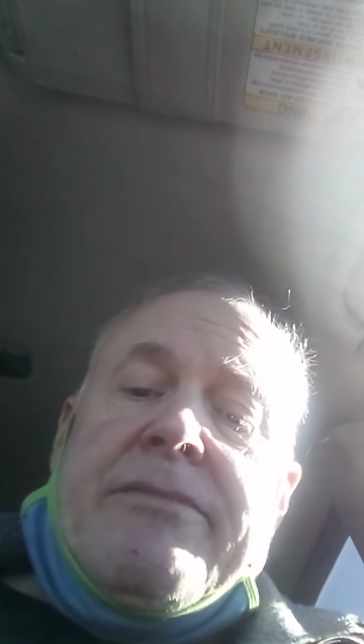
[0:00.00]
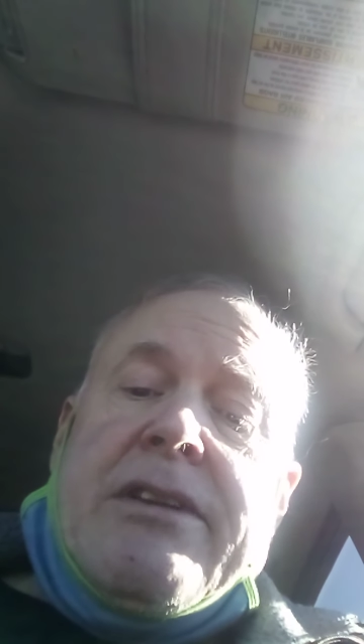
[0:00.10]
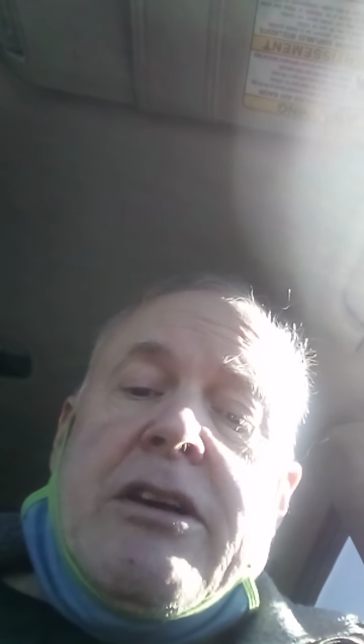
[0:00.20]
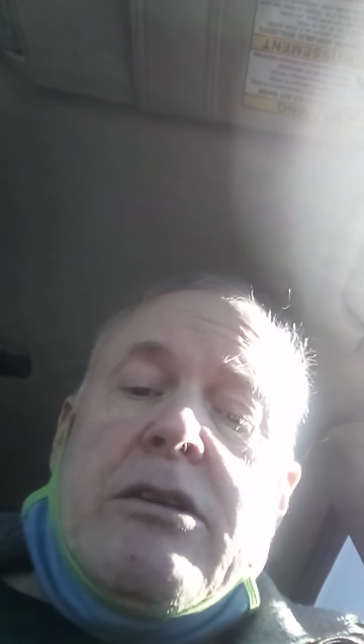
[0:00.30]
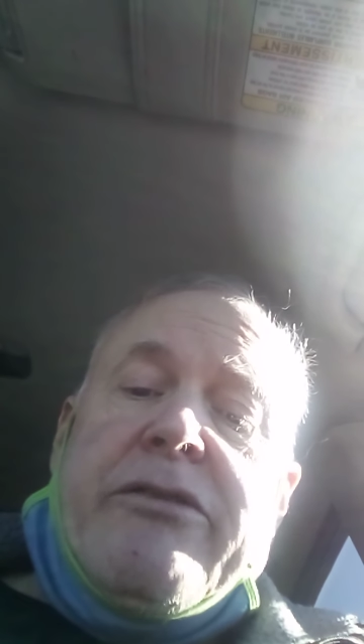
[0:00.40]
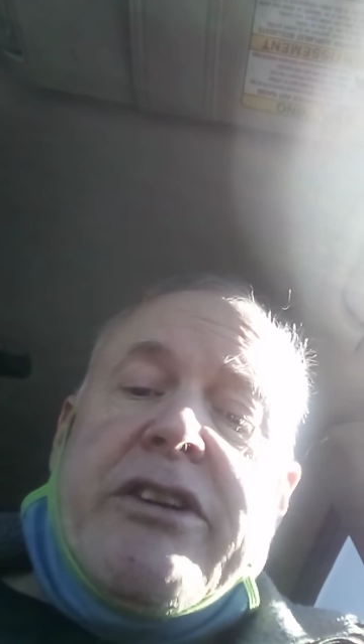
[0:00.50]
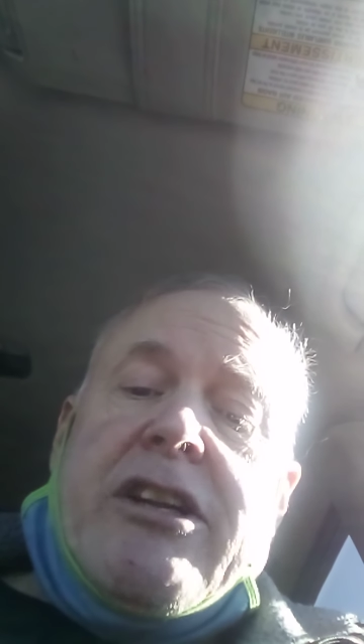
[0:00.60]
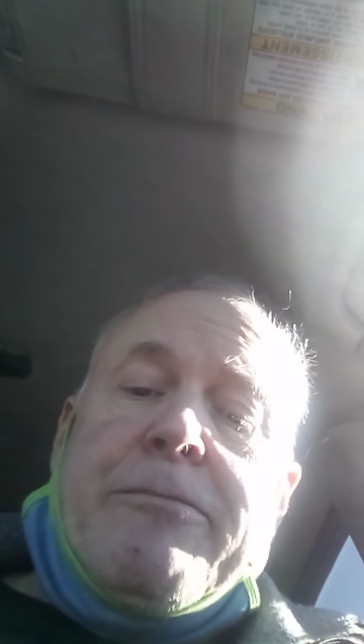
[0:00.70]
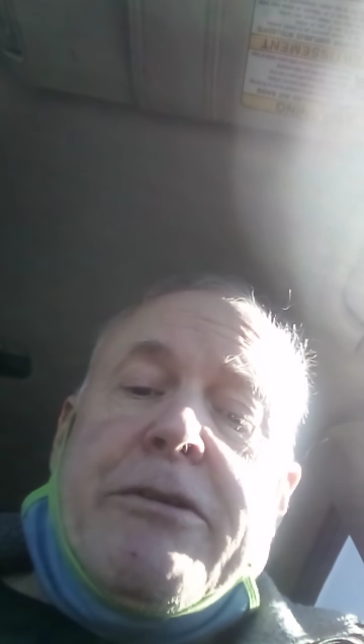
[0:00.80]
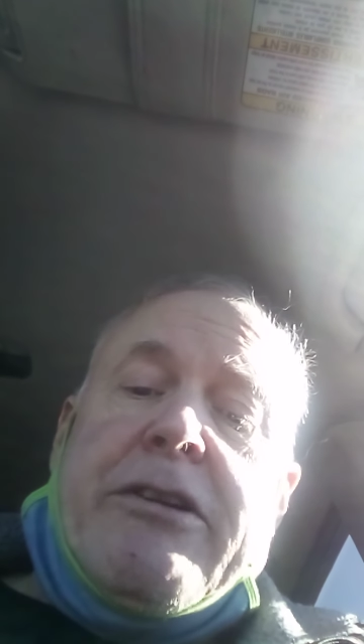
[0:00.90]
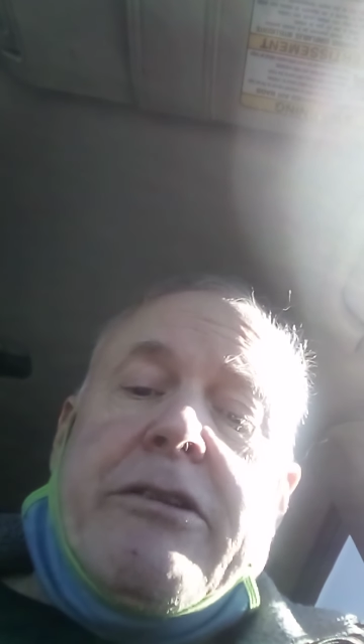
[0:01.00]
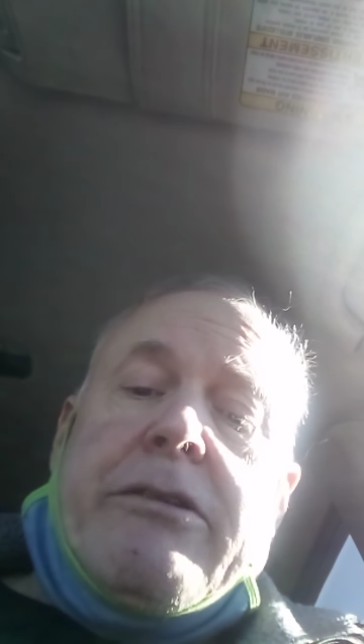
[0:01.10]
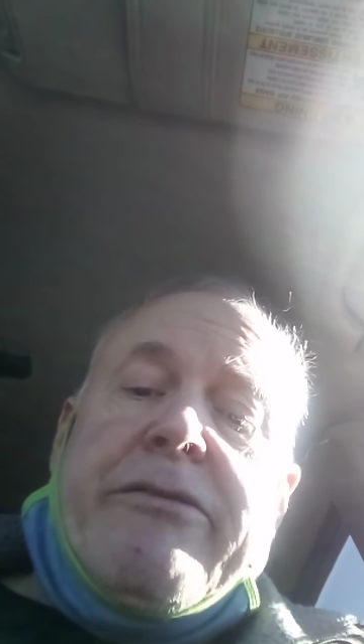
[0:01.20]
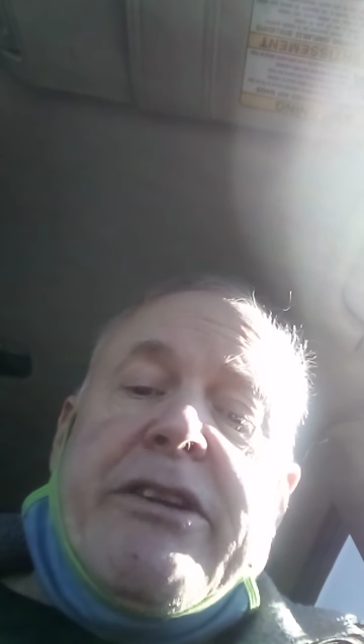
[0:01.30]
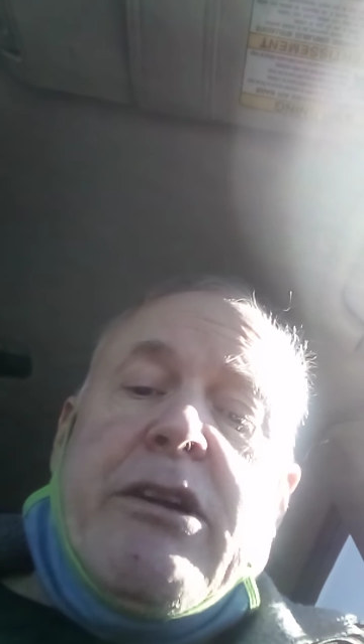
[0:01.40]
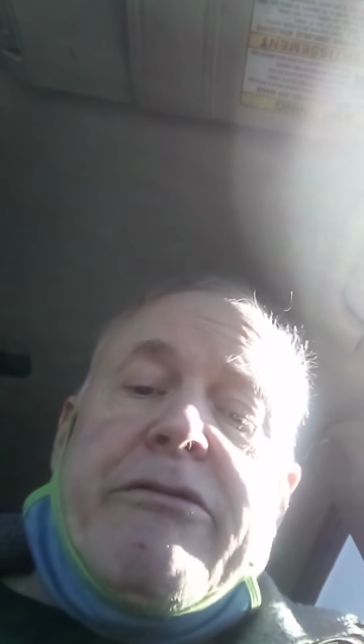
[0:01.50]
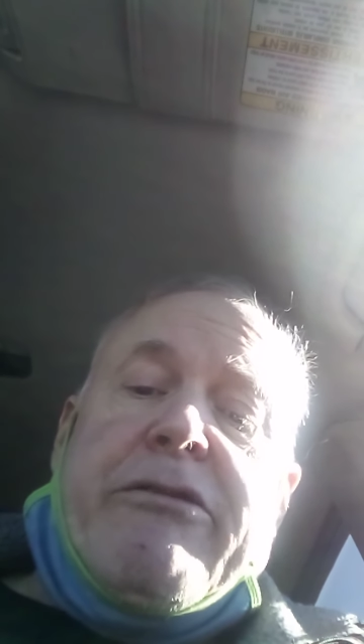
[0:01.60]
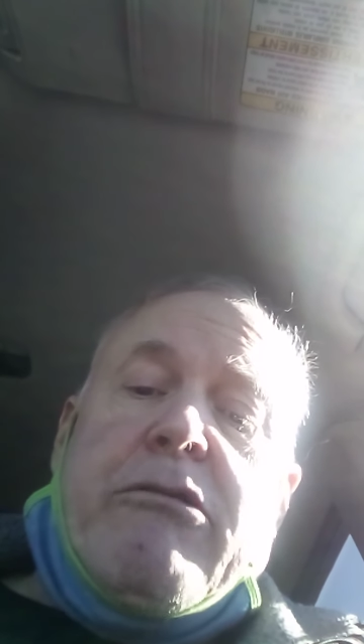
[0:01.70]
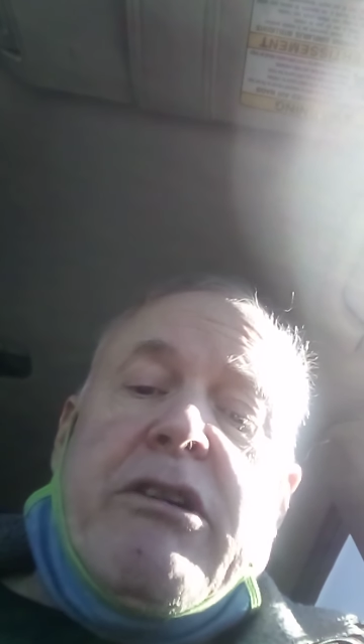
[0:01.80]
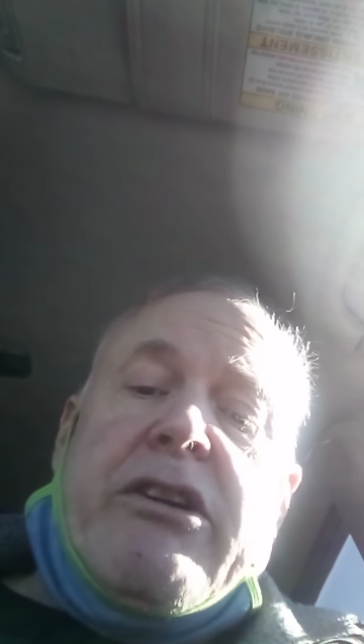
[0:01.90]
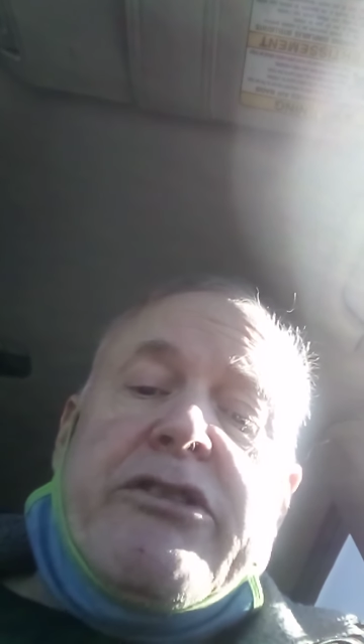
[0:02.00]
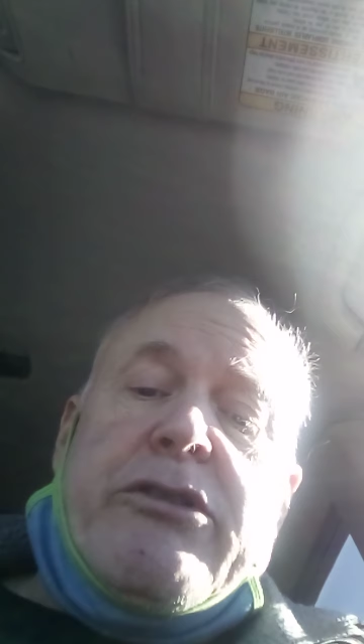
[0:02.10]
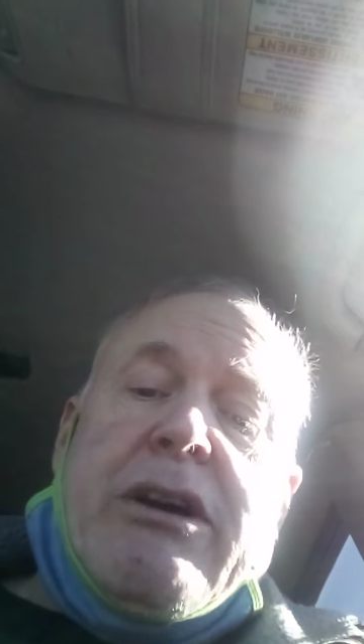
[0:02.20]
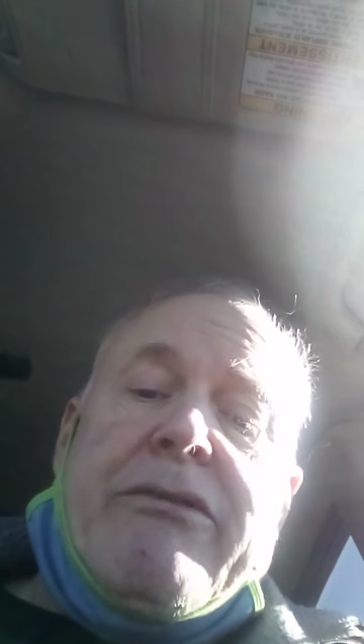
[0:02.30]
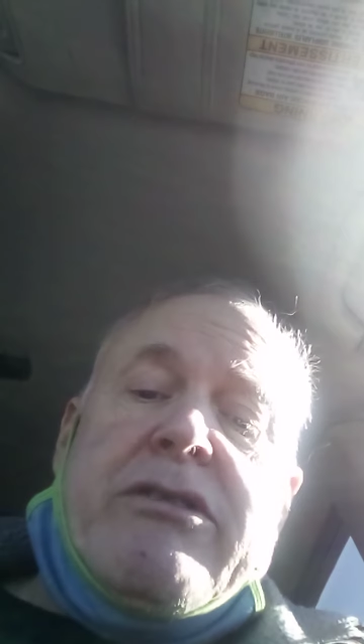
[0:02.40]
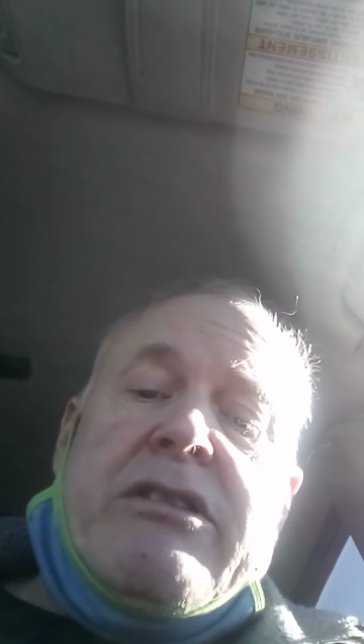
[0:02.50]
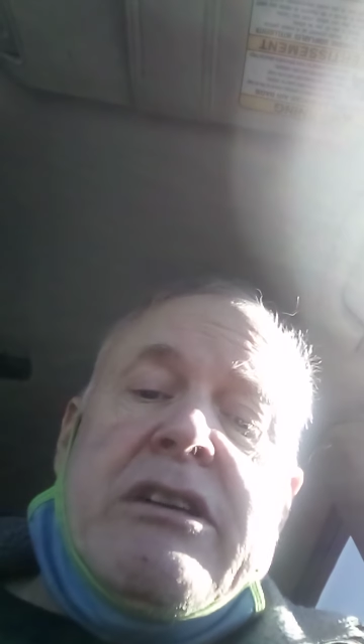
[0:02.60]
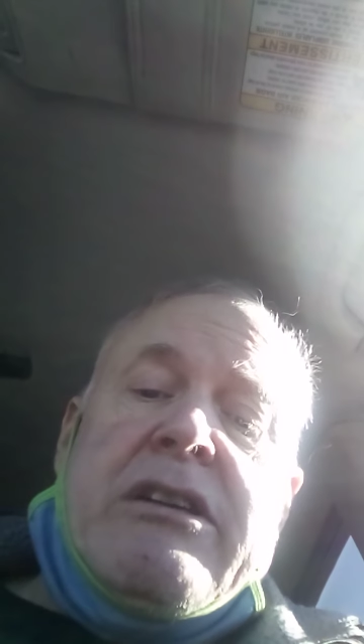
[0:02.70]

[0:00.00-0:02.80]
don't know if I'm going to put out another video for a while, so have a